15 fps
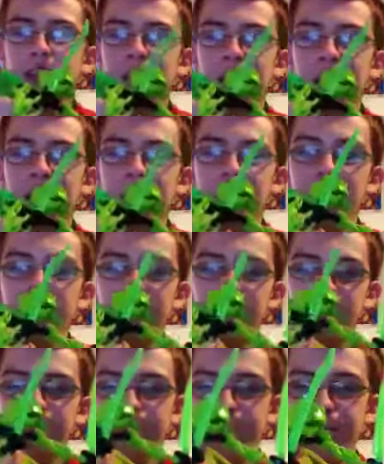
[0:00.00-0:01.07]
has
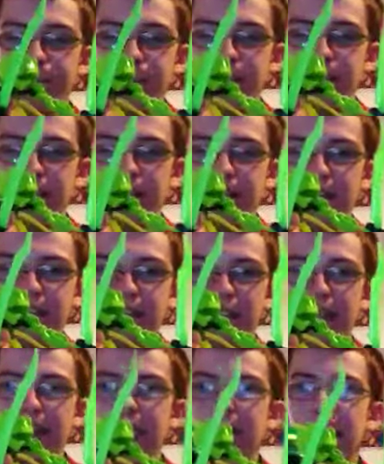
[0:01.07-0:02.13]
uh,
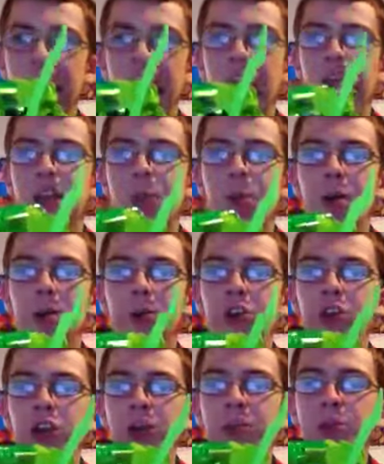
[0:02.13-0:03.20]
the power to
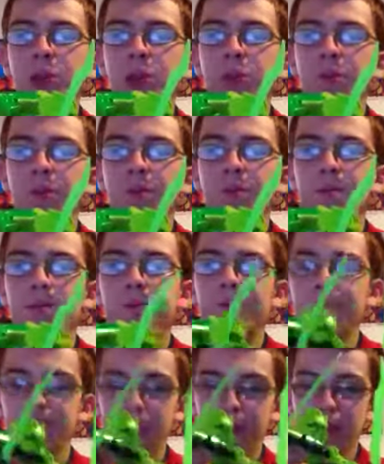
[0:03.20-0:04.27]
shapeshift.
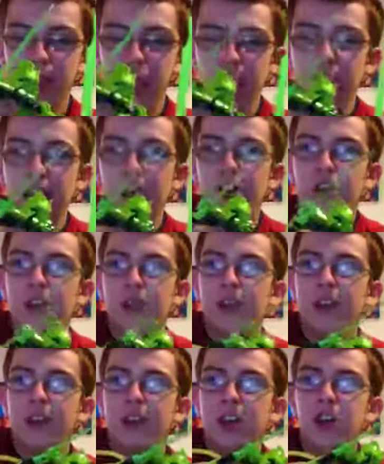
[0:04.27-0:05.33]
He's also
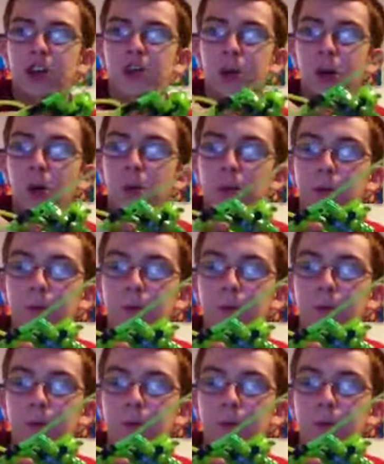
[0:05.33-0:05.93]
intangible,